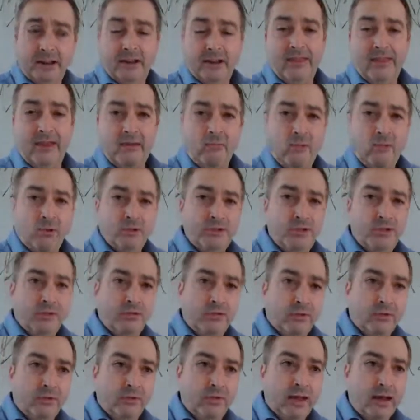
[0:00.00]
And then once
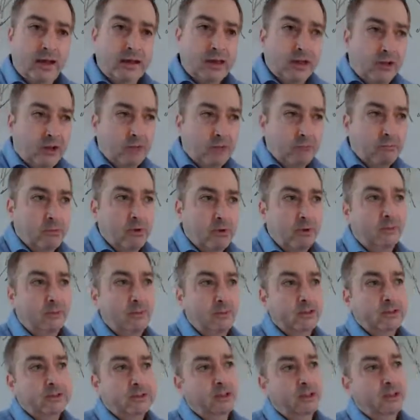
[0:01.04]
you've done that, you can move
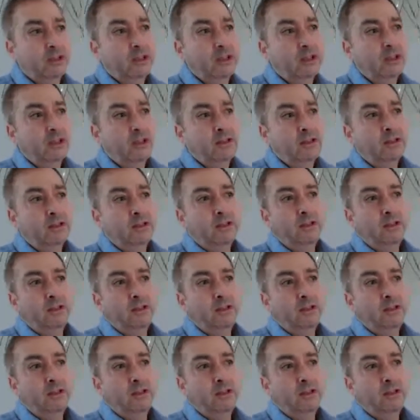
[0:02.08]
into the